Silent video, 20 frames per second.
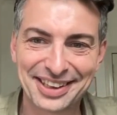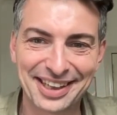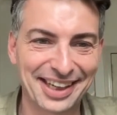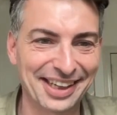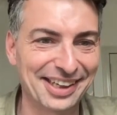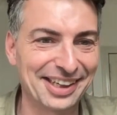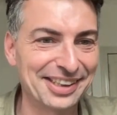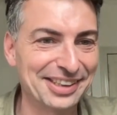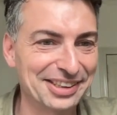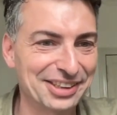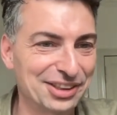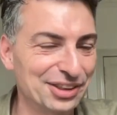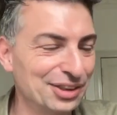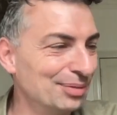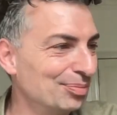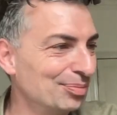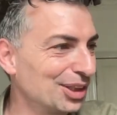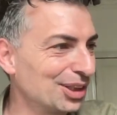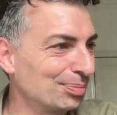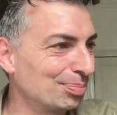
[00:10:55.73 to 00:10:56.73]
And I
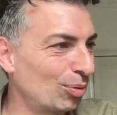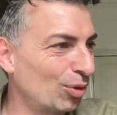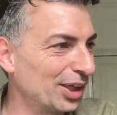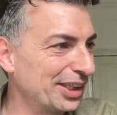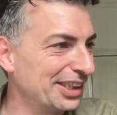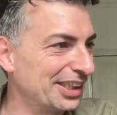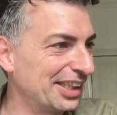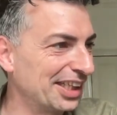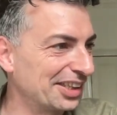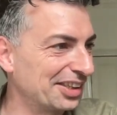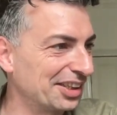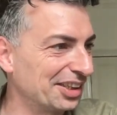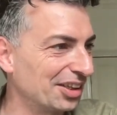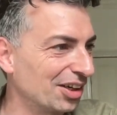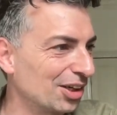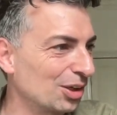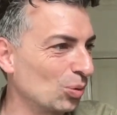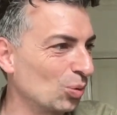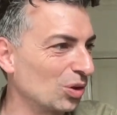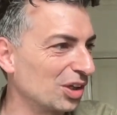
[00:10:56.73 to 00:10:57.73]
assume they're pointing at the
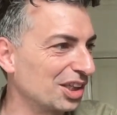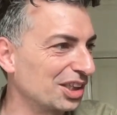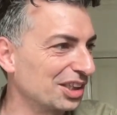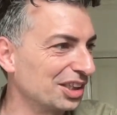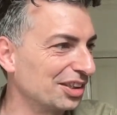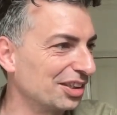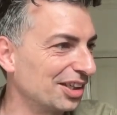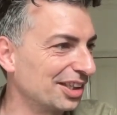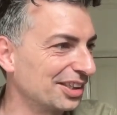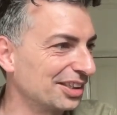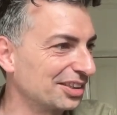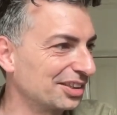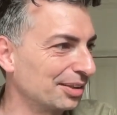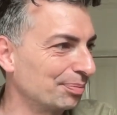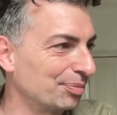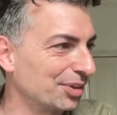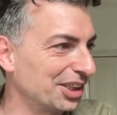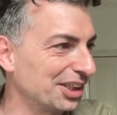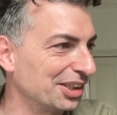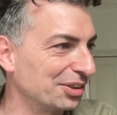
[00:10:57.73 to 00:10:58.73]
artwork and not at
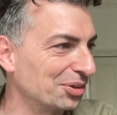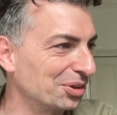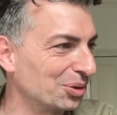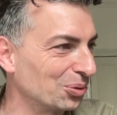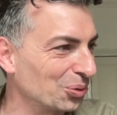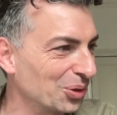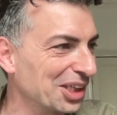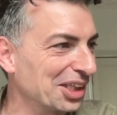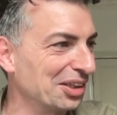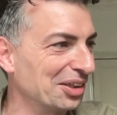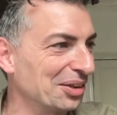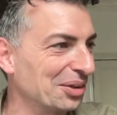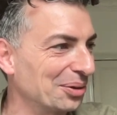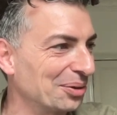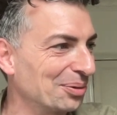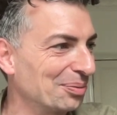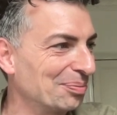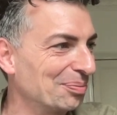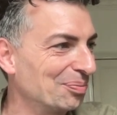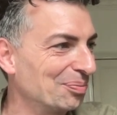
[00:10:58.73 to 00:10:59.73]
something out the window.